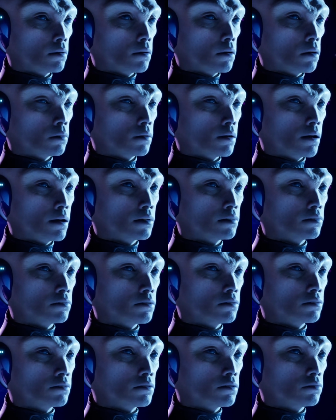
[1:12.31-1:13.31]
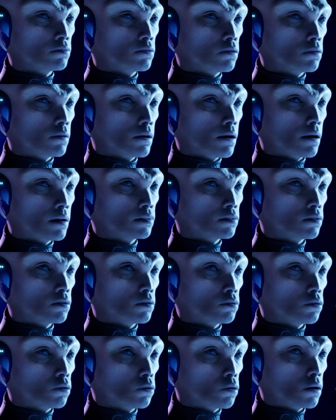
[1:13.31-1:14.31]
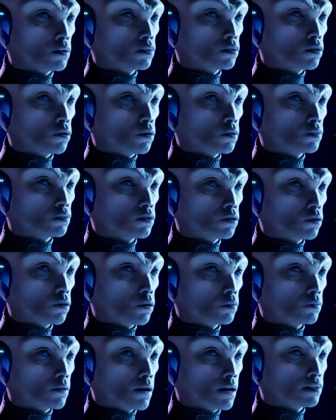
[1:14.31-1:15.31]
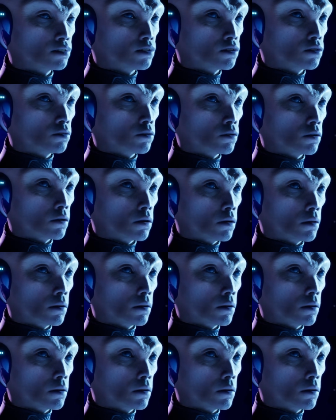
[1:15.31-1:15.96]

of the existence of extraterrestrial civilizations